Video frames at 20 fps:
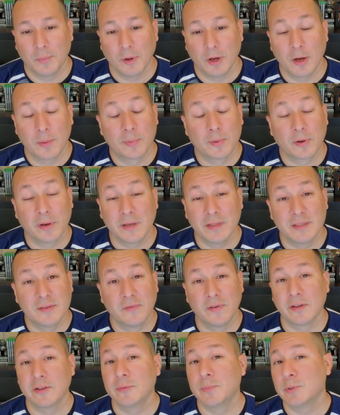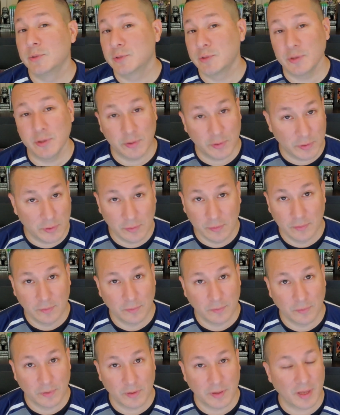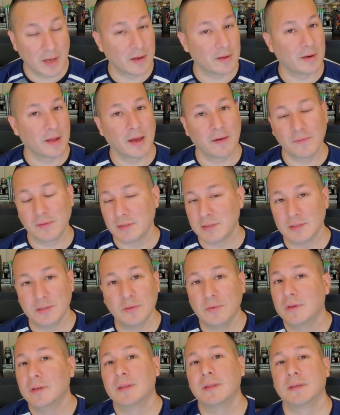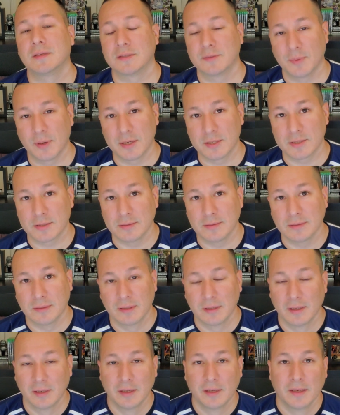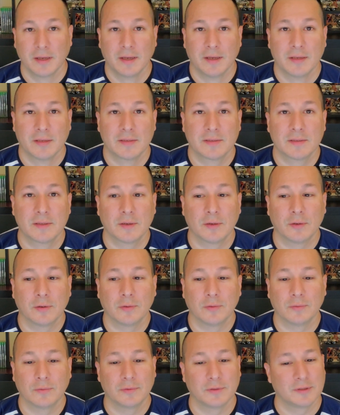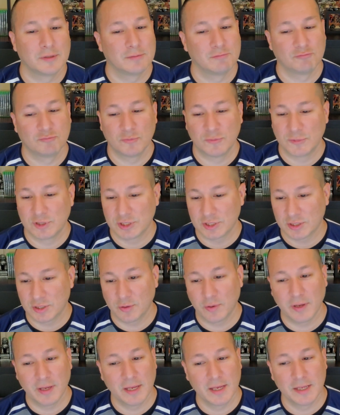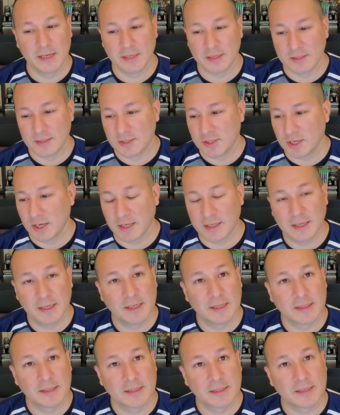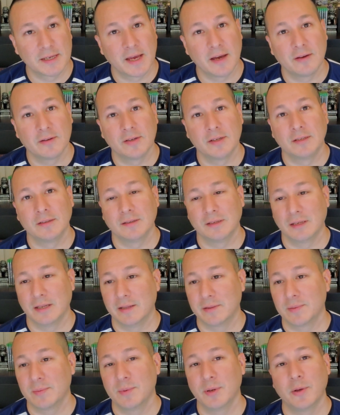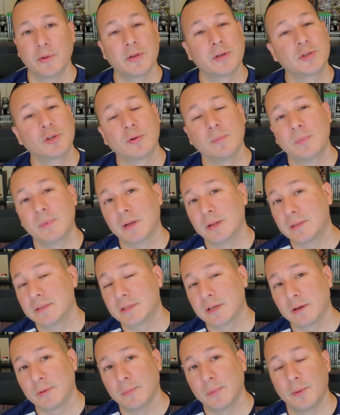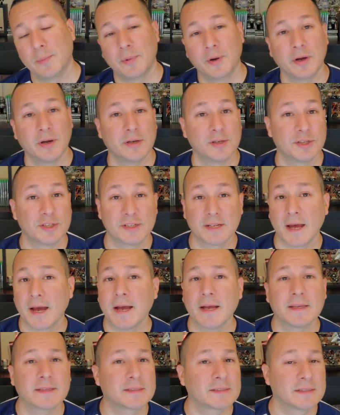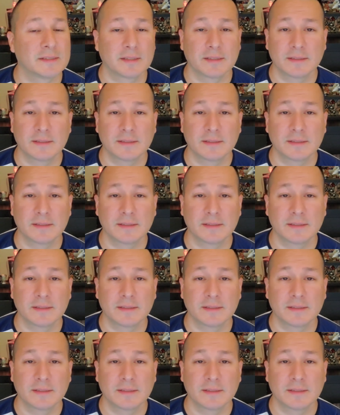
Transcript: upgrades available to you without having to do anything special. So just go ahead and check in at the counter, let them know that you're a military member, and just ask